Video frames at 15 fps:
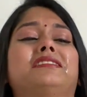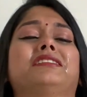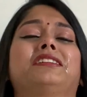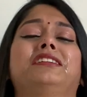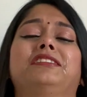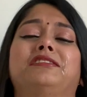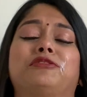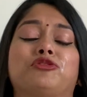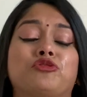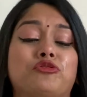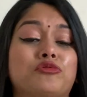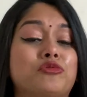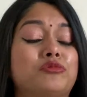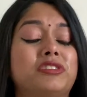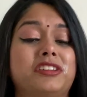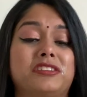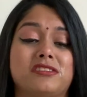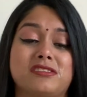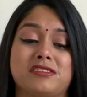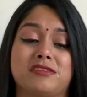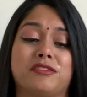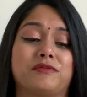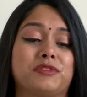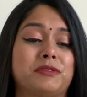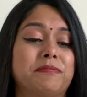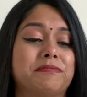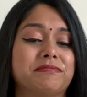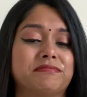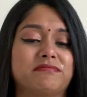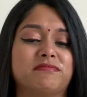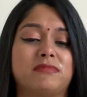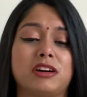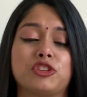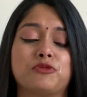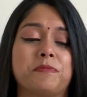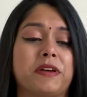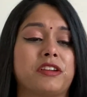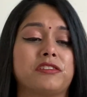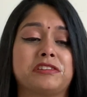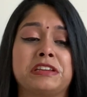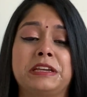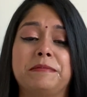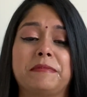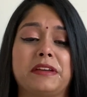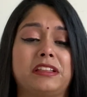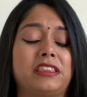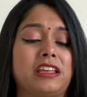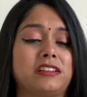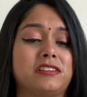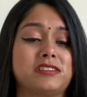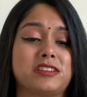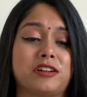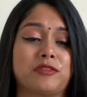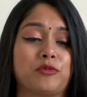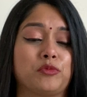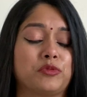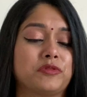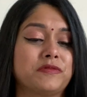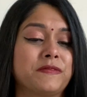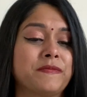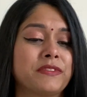He truly deserved much better teammate than Sang-woo.